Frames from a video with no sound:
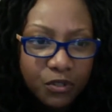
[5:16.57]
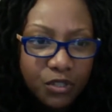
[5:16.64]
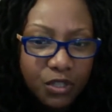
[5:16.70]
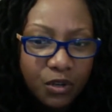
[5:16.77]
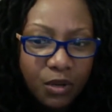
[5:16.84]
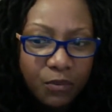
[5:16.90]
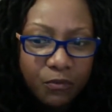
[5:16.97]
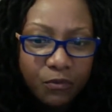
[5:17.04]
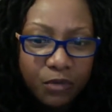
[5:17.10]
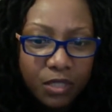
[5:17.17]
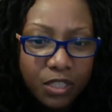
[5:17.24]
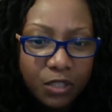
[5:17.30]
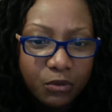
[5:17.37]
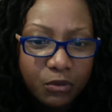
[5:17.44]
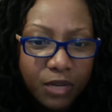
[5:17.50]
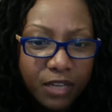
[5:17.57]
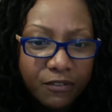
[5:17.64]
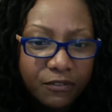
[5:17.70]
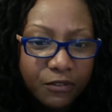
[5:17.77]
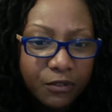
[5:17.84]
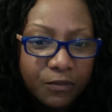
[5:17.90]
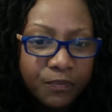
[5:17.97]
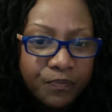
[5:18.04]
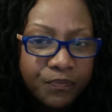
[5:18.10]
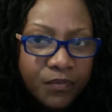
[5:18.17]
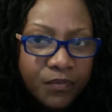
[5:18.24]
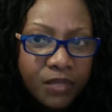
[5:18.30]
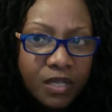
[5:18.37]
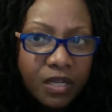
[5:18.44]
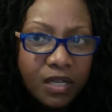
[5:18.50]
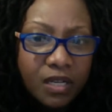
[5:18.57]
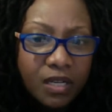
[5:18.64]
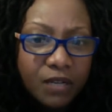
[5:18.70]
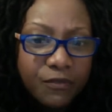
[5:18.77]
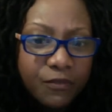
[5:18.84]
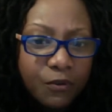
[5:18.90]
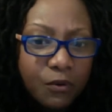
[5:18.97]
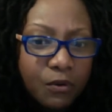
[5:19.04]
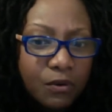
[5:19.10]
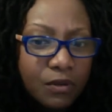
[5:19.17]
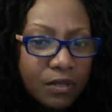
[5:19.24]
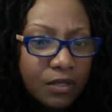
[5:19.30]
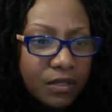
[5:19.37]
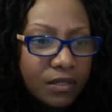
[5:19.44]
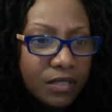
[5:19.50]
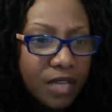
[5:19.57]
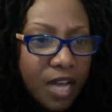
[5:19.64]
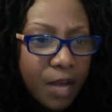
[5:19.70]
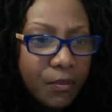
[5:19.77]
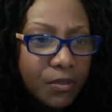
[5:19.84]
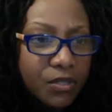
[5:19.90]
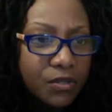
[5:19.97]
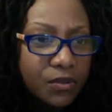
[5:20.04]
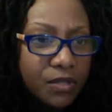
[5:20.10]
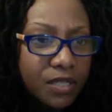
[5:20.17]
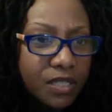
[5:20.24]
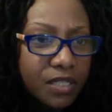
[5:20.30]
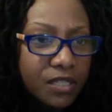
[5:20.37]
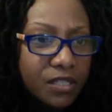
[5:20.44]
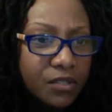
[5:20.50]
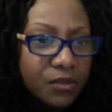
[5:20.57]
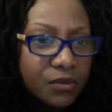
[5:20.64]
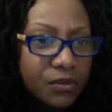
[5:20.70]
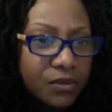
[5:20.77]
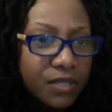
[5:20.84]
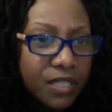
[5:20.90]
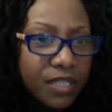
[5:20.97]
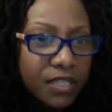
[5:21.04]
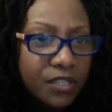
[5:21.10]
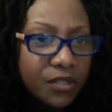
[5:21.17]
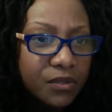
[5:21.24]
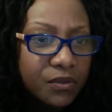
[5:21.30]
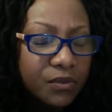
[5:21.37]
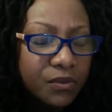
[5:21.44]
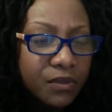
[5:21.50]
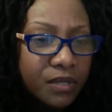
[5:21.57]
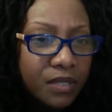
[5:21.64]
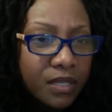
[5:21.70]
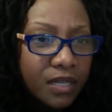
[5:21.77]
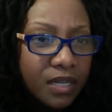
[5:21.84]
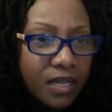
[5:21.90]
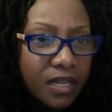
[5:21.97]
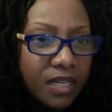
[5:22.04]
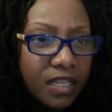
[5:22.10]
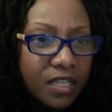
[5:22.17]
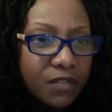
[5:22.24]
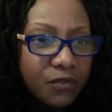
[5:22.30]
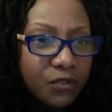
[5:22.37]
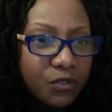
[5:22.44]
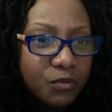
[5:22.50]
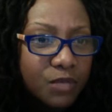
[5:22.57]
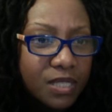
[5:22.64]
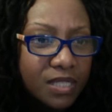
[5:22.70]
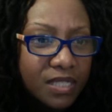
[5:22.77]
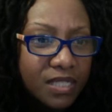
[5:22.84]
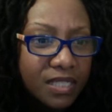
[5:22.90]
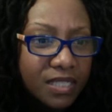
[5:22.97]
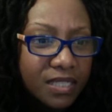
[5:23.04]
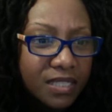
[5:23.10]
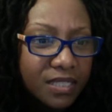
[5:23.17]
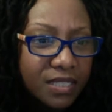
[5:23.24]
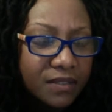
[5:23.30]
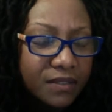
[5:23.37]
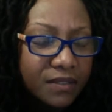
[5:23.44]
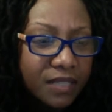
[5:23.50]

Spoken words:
So I'm really grateful for the opportunity to get to interview Miss Lynda.